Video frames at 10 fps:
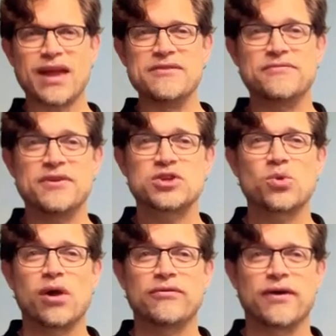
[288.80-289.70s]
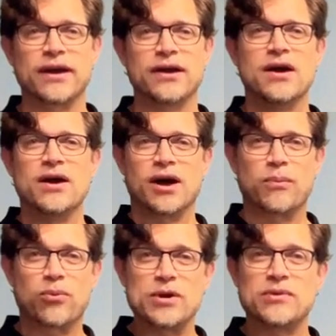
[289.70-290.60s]
and finish qualifying our
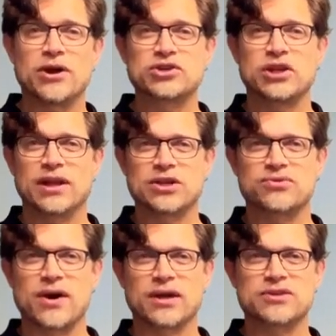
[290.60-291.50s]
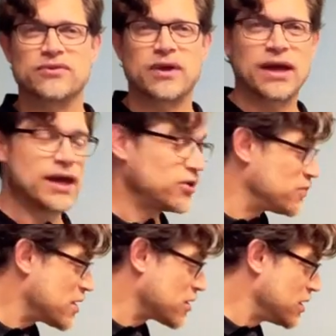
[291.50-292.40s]
pre-production electronics for the
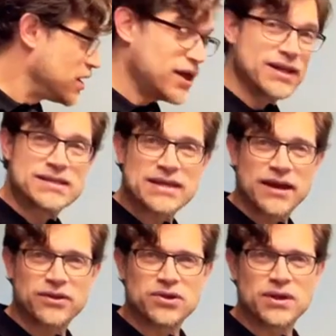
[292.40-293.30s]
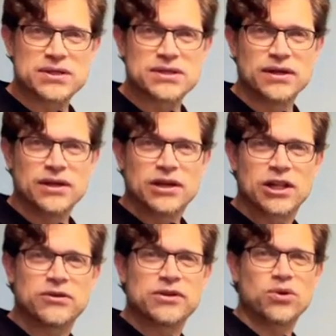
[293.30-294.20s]
handlebar and saddle units,
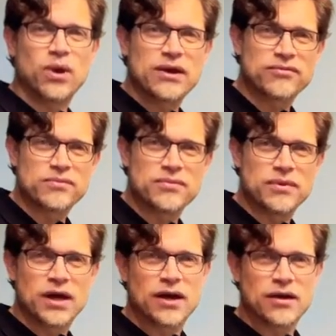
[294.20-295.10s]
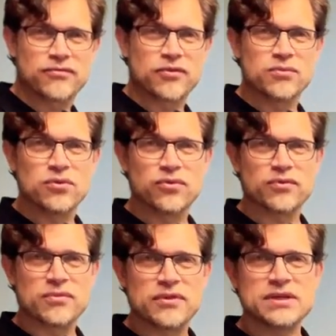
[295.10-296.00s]
clearing the way for the move
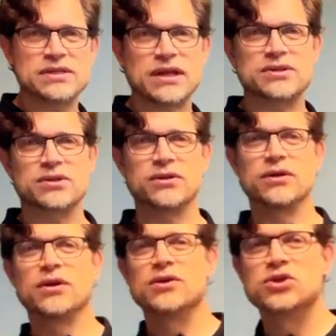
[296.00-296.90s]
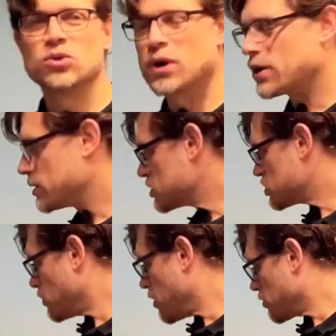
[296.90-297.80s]
from this sensor to our
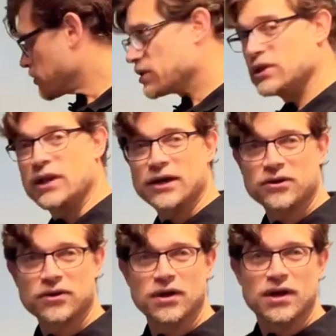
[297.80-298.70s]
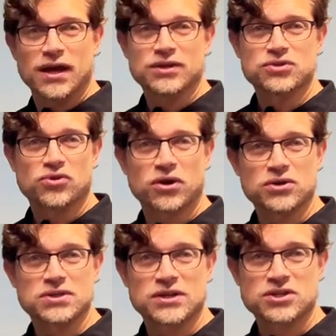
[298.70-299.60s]
smaller, lighter, and
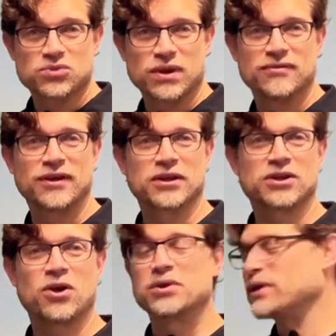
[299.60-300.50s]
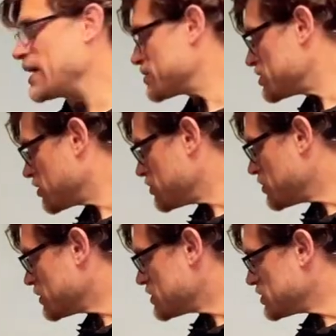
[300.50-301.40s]
stronger sensors we unveiled at Kona last year, and
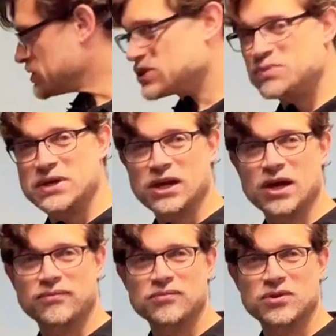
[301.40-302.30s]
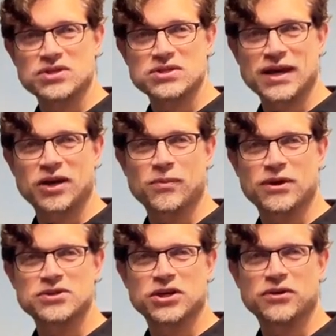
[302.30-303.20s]
you can see just peeking up from Kristian's
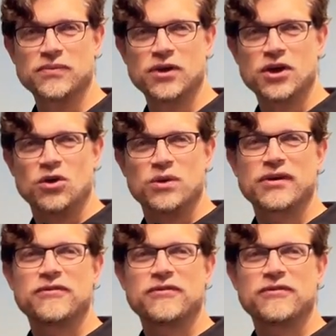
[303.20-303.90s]
handlebars here. We've